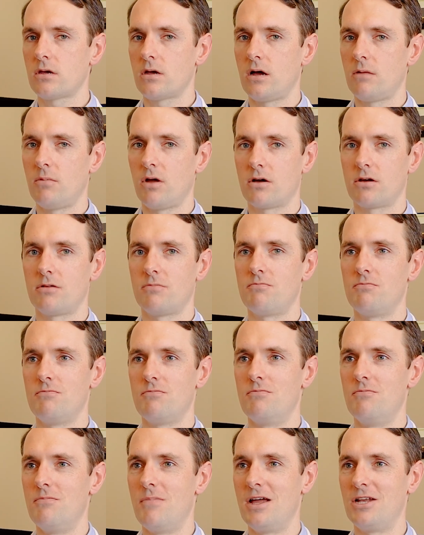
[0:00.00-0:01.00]
not going to
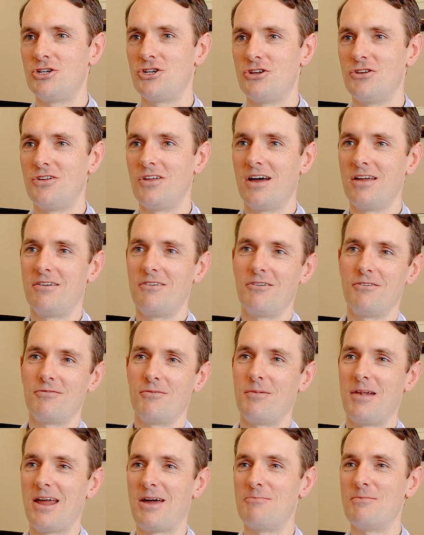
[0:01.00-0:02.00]
mention, I don't know if
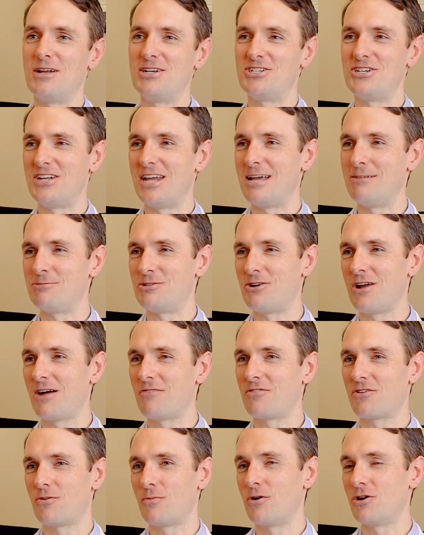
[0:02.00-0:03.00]
I'm allowed to mention names or
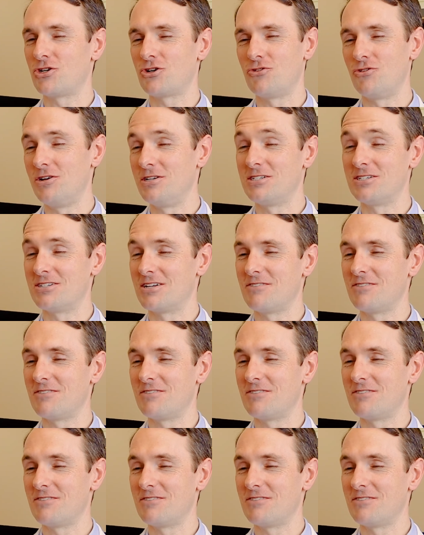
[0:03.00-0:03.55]
not for commercial reasons.